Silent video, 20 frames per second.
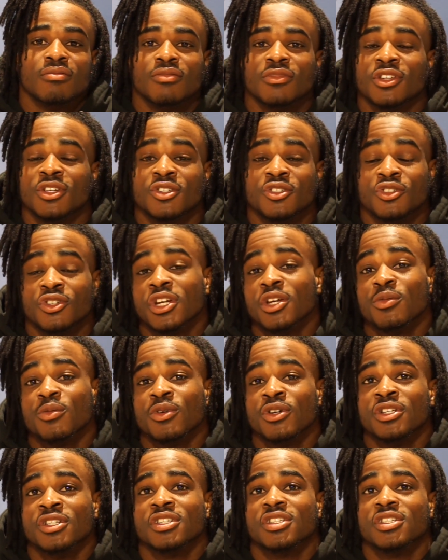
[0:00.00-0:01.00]
the
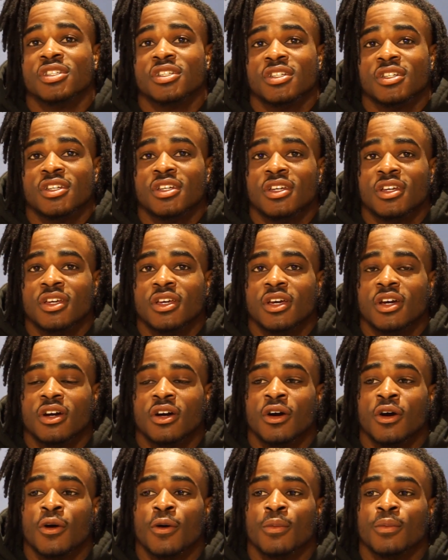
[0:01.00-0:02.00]
dreamers
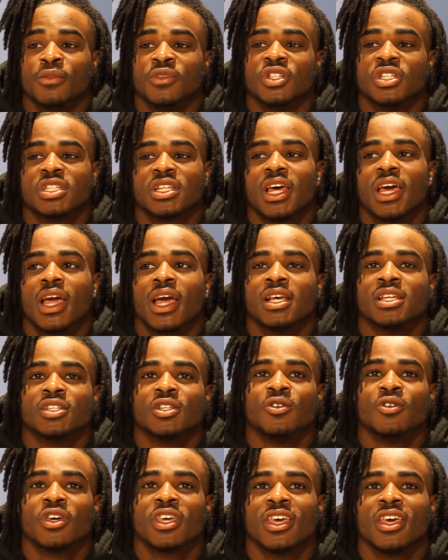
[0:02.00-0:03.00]
um, just like as
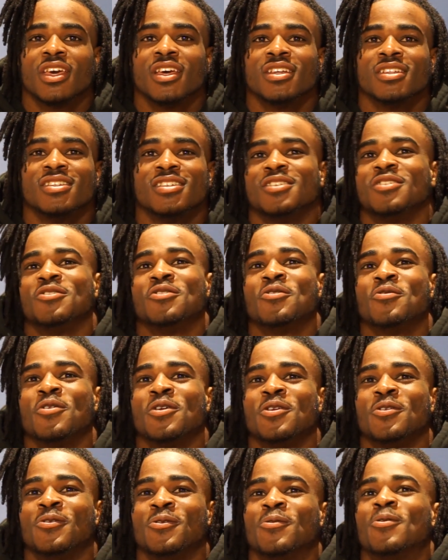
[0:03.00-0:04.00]
little kids, you know,
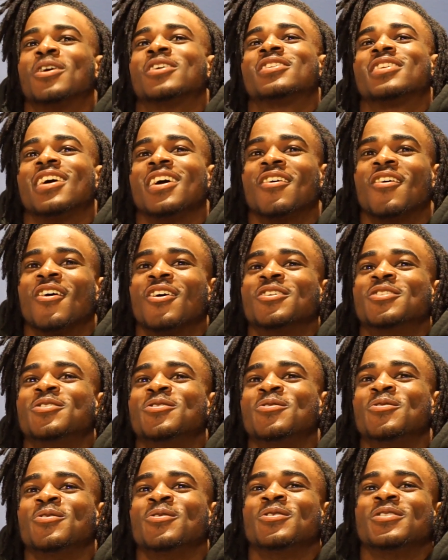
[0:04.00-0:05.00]
when you watch like
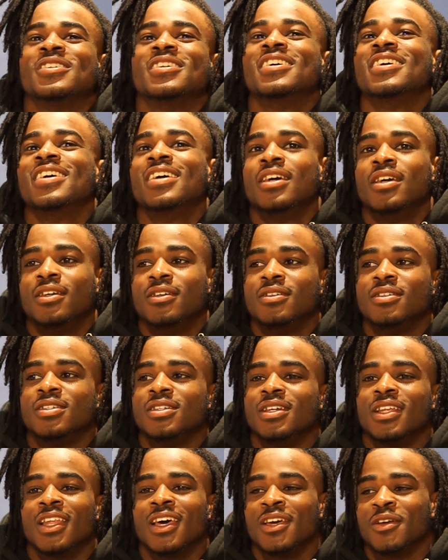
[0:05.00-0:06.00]
cartoons, you
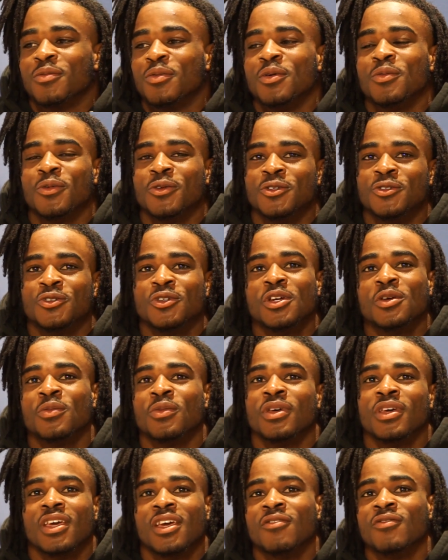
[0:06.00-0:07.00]
see like people
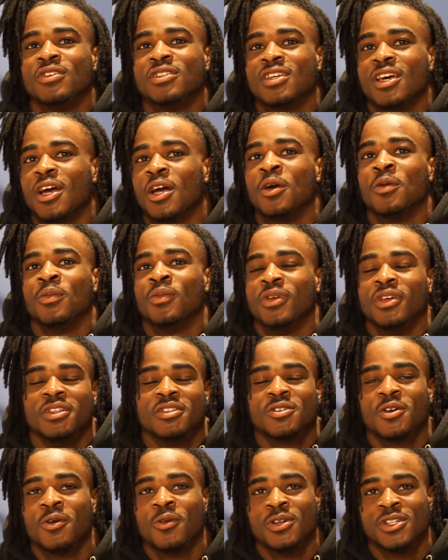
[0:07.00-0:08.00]
dreaming. Every time,
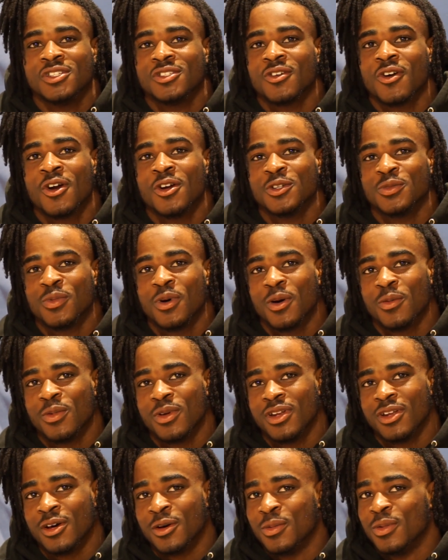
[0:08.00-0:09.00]
it's always stars
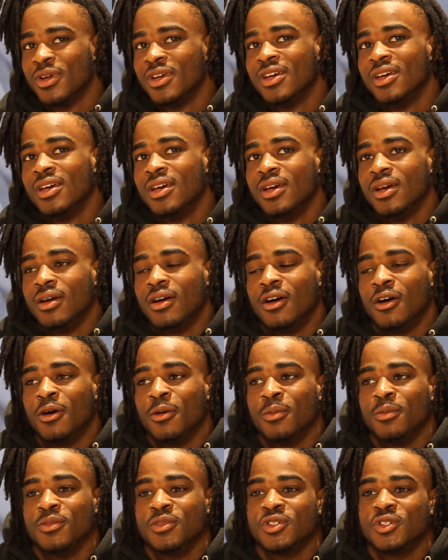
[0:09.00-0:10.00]
popping up.
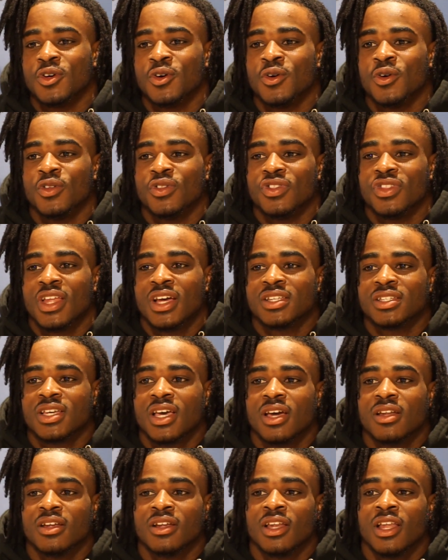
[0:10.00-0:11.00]
Um, so that's
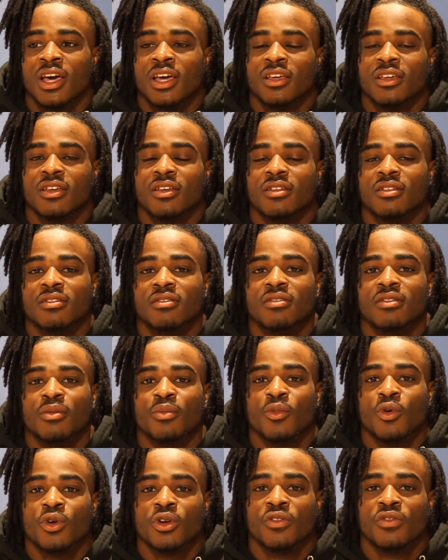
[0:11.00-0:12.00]
kind of like the
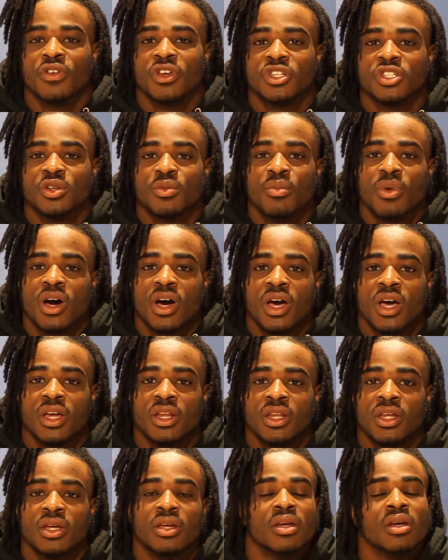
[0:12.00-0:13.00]
motivation
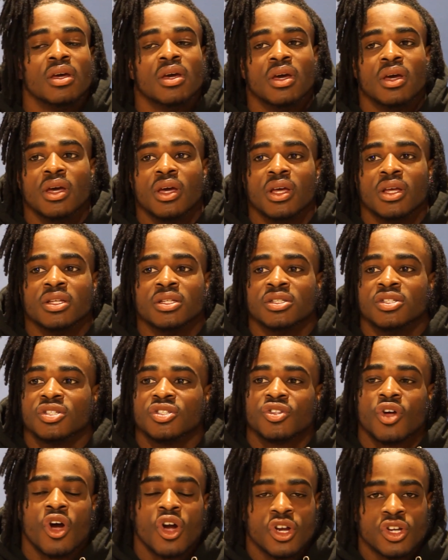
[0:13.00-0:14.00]
behind it. And
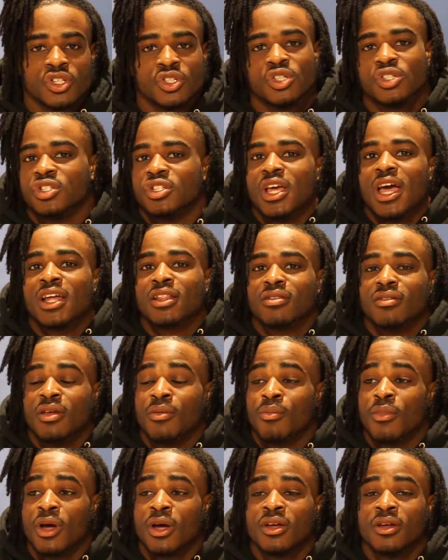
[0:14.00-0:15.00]
stars just I,
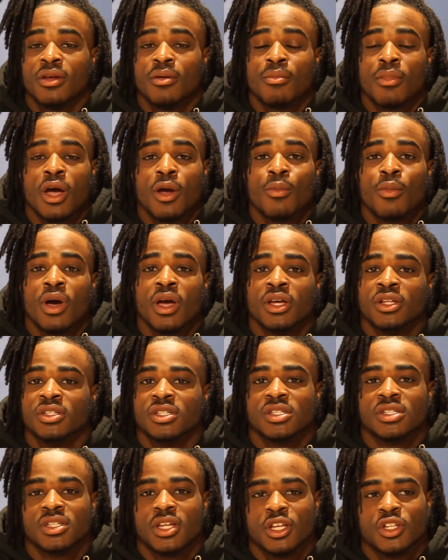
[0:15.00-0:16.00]
in my in my mind
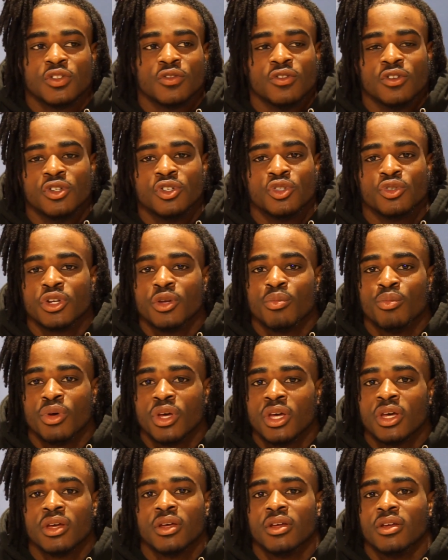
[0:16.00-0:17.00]
just stands for dream
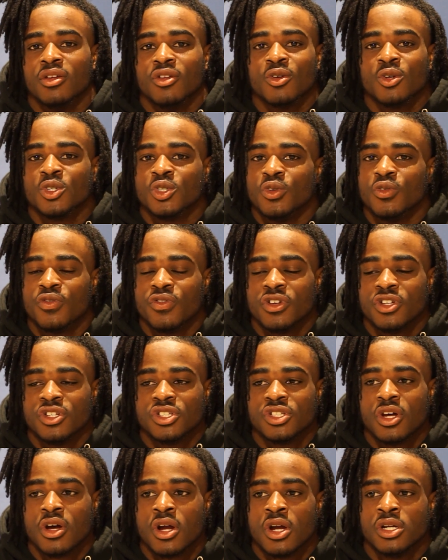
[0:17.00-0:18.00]
big. You know, shoot for the
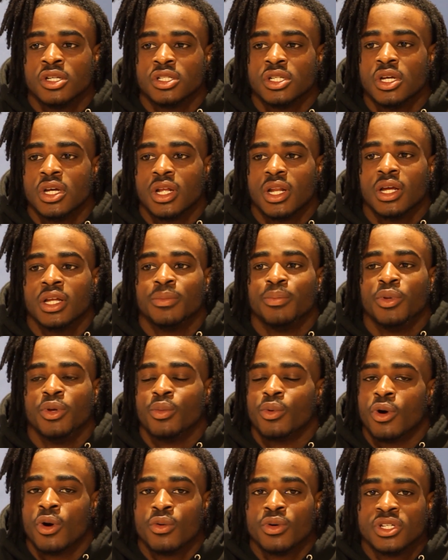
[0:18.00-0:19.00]
stars. Like
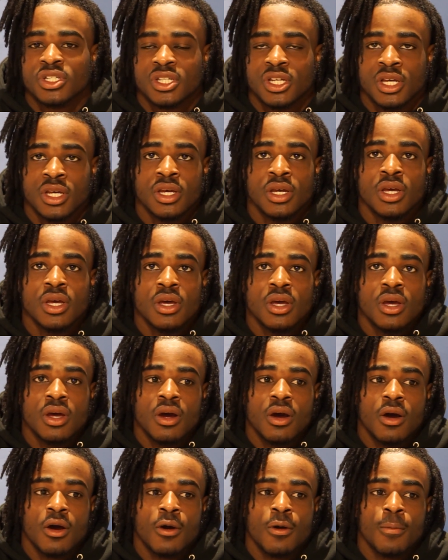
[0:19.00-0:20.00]
people always say.
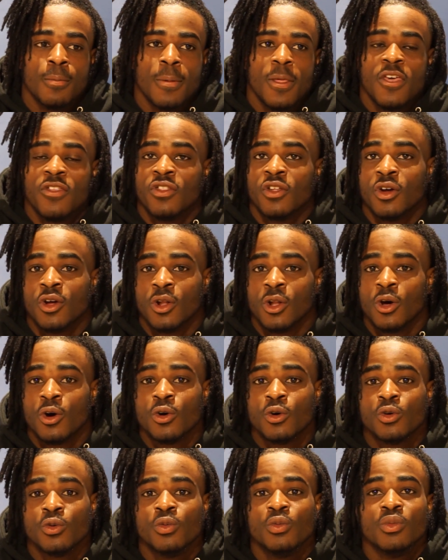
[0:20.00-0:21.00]
Um, in the
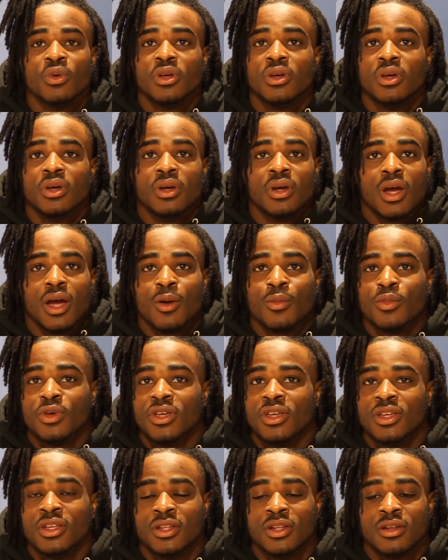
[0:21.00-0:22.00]
globe, I
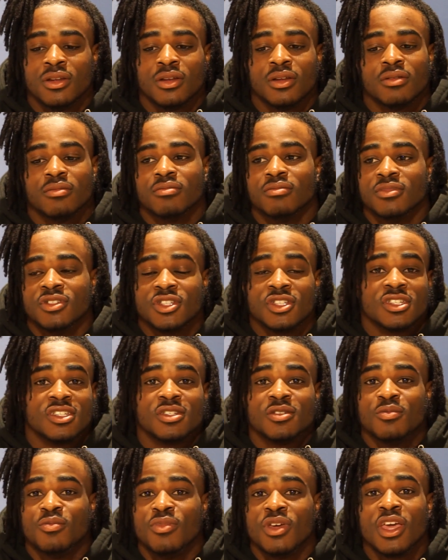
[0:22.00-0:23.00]
mean,
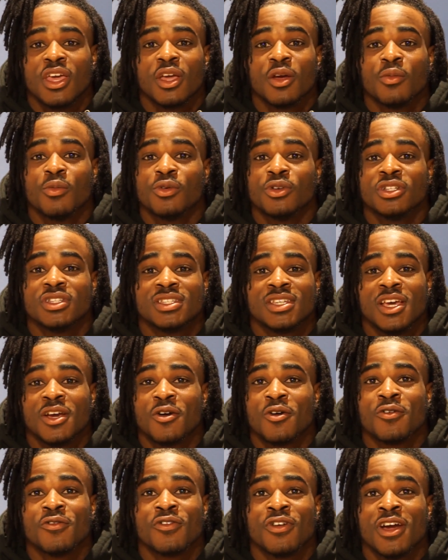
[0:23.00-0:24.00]
just being able to
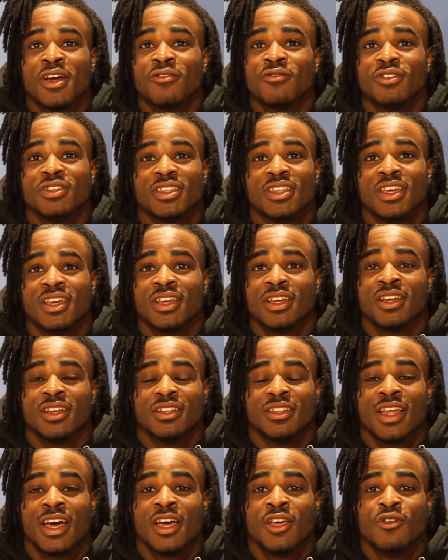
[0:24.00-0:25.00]
take over
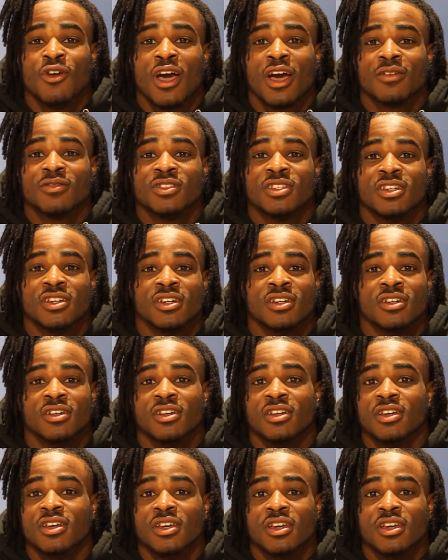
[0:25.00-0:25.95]
everything that you have to